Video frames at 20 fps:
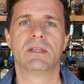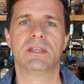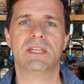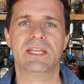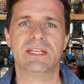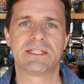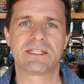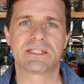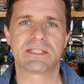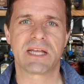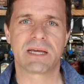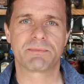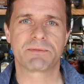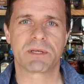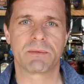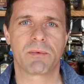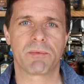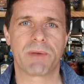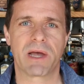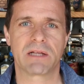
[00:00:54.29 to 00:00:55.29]
These steps
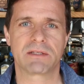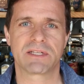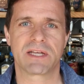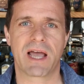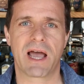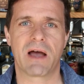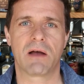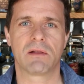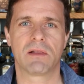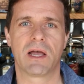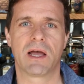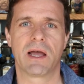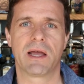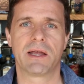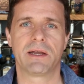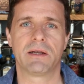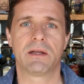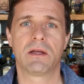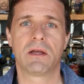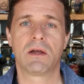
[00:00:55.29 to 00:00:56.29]
I'm about to
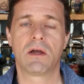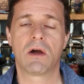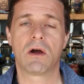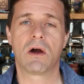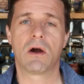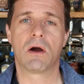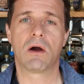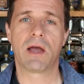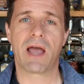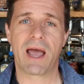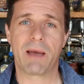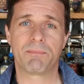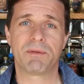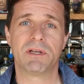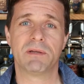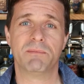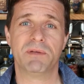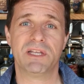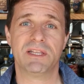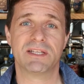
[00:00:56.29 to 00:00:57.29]
outline
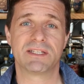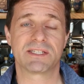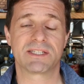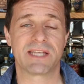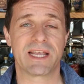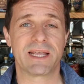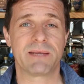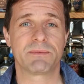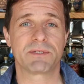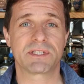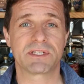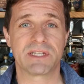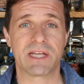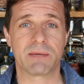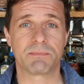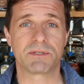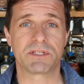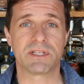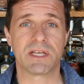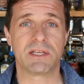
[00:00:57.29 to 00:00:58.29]
happen to be the same
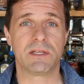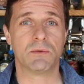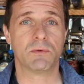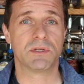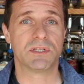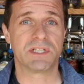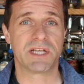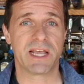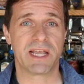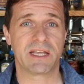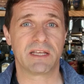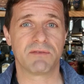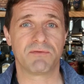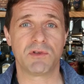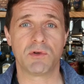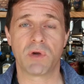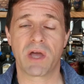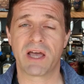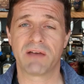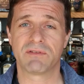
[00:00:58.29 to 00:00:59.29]
steps that you would take
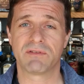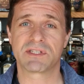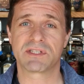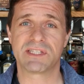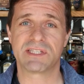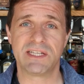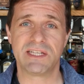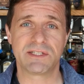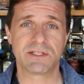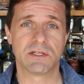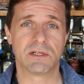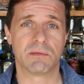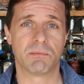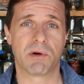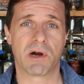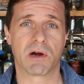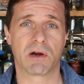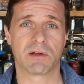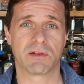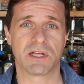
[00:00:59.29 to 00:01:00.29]
if you have a seasonal
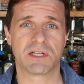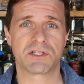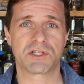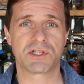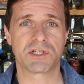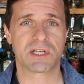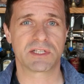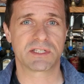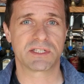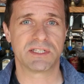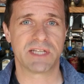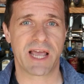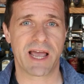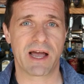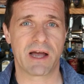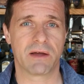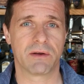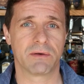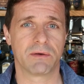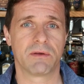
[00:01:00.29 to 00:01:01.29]
bar that shuts
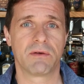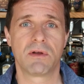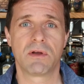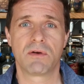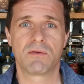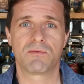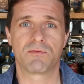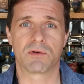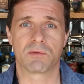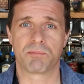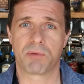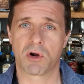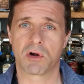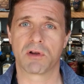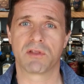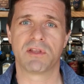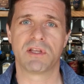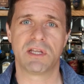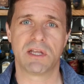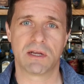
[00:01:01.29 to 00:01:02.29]
down for part
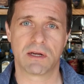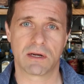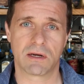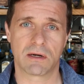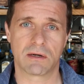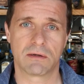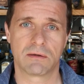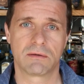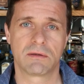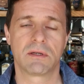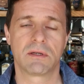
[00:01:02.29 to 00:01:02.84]
of the year.